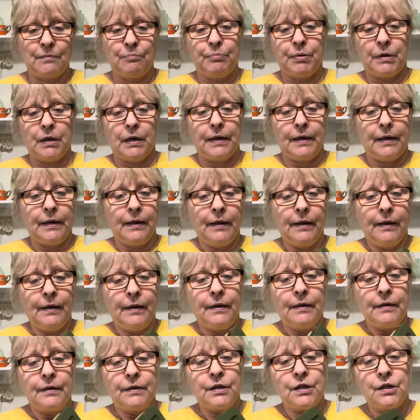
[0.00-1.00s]
but,
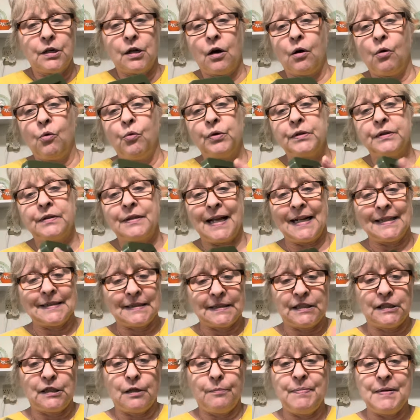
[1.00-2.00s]
you know, what
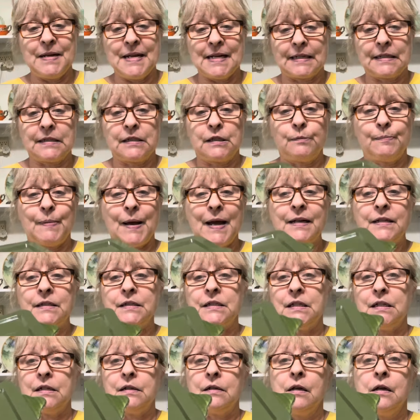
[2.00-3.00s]
that's to be
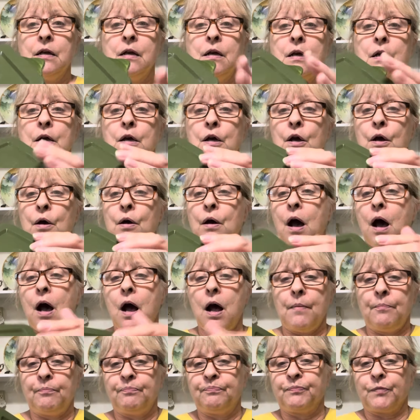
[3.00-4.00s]
expected.
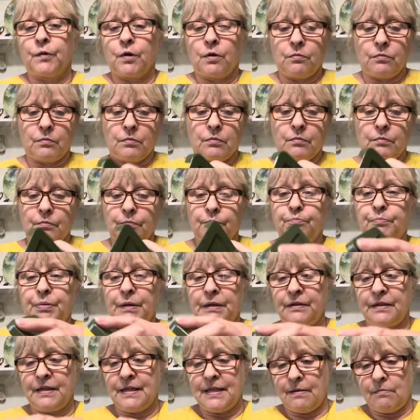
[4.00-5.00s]
Um,
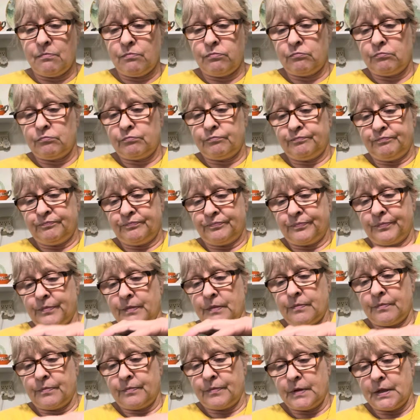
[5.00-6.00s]
but
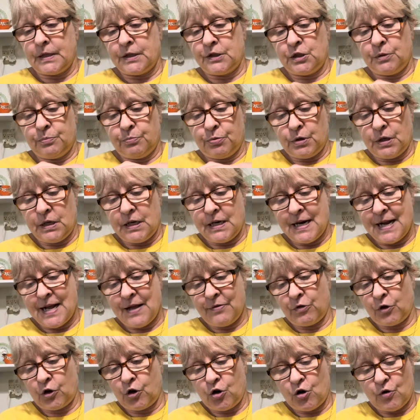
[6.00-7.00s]
let's put it on
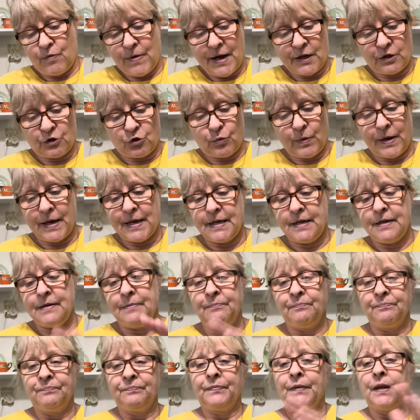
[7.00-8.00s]
the correct way.
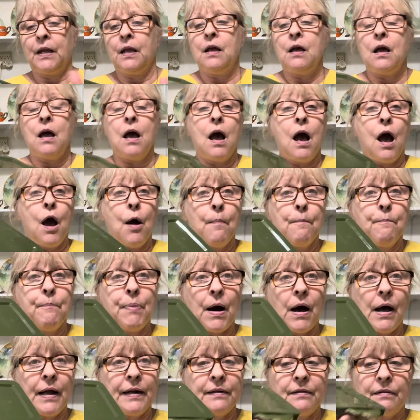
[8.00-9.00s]

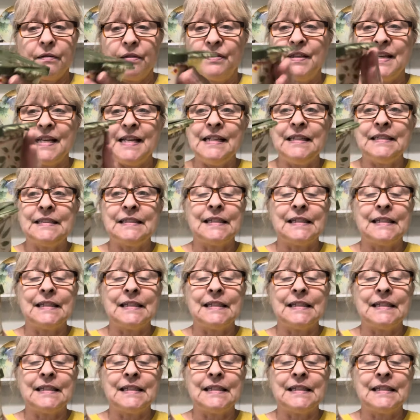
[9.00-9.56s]
But these